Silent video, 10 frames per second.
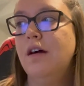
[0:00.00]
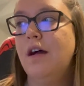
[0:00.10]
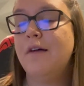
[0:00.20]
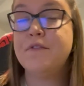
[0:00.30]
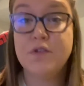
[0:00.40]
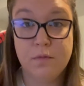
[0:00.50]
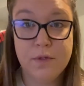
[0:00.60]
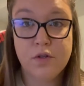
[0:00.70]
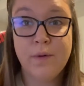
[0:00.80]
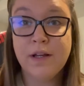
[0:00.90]
have so
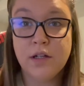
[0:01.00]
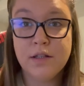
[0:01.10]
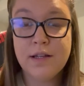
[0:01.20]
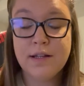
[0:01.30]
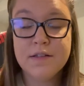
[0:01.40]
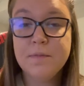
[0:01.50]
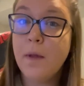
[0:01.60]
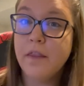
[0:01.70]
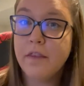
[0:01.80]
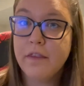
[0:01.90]
much going on the next
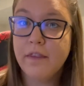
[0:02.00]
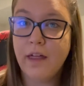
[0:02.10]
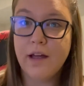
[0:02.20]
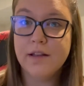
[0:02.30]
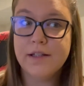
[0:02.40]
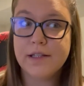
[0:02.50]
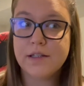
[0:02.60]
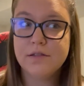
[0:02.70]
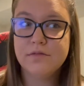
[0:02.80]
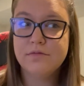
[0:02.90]
month that
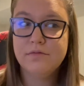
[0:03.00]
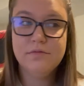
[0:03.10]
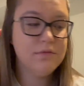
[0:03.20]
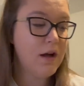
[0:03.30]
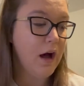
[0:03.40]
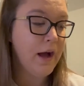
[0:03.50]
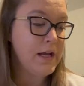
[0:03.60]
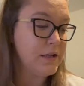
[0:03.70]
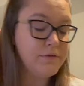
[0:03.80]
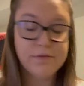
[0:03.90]
like
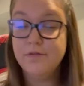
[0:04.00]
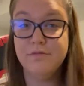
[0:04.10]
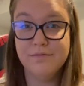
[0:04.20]
I'm